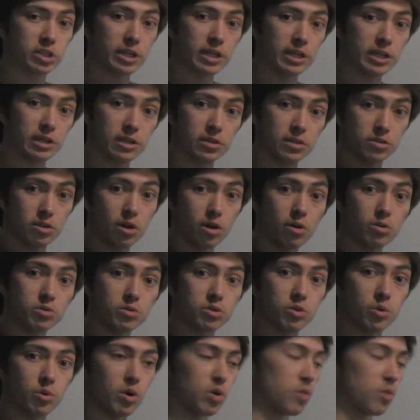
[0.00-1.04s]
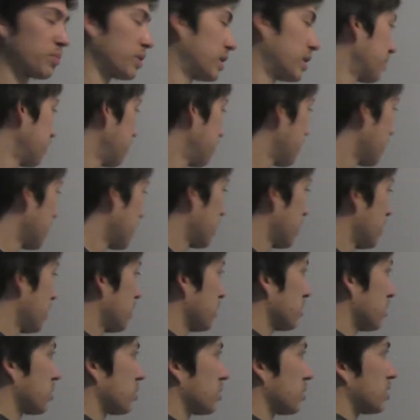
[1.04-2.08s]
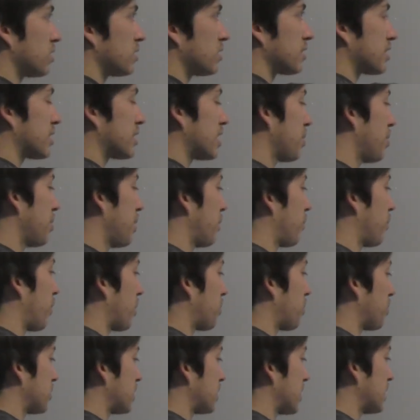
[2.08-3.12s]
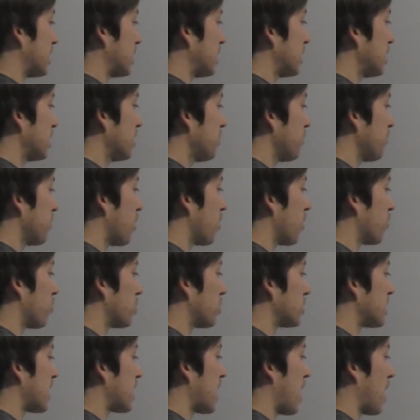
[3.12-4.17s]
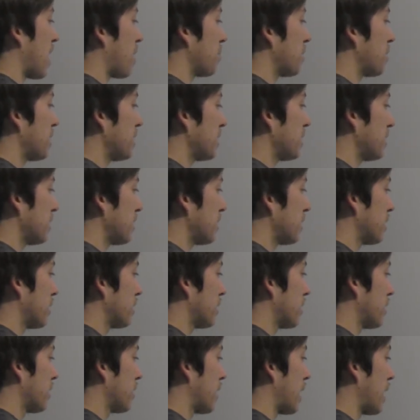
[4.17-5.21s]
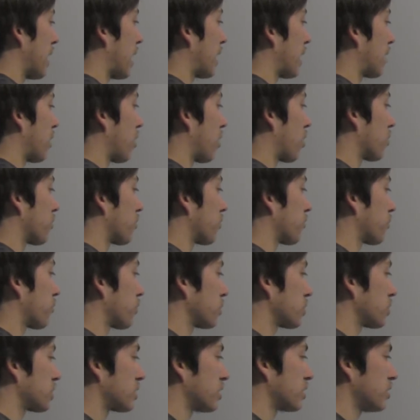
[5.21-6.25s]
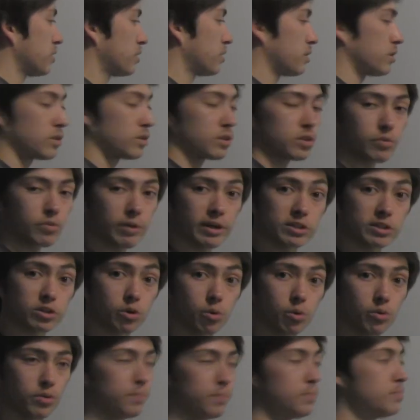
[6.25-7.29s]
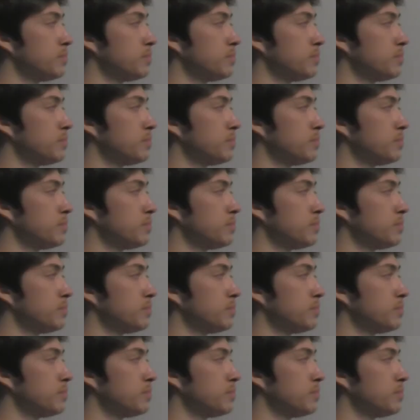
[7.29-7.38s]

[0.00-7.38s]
gate is also open. So this is going to be representative of what's happening at our first threshold.